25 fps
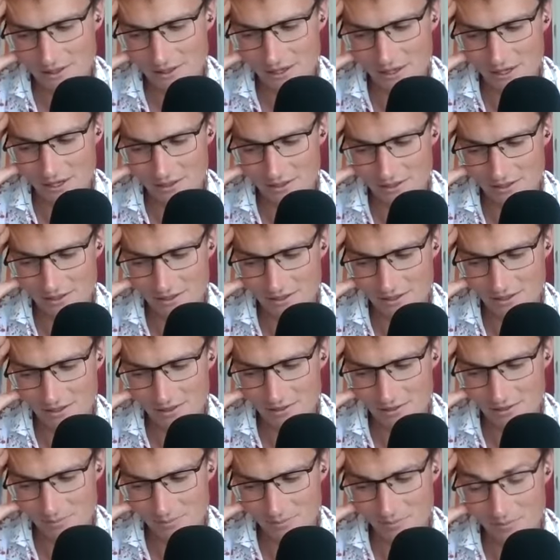and
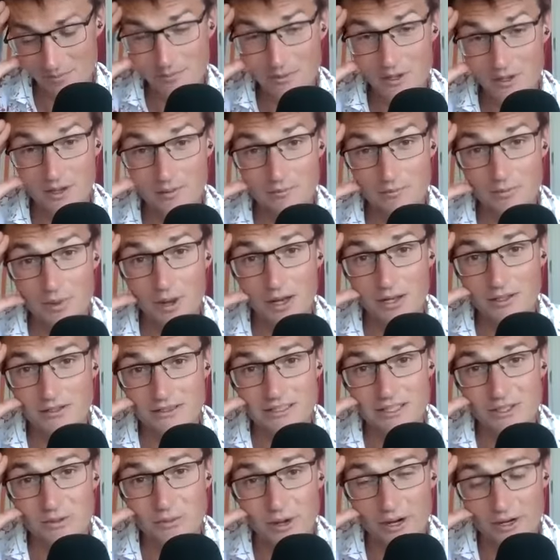him
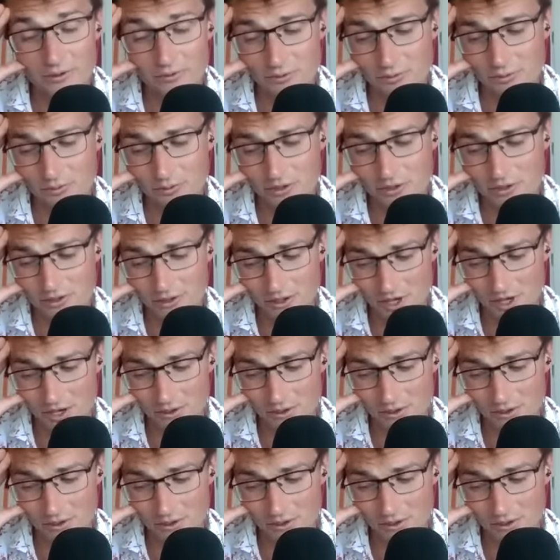passing away from hmm.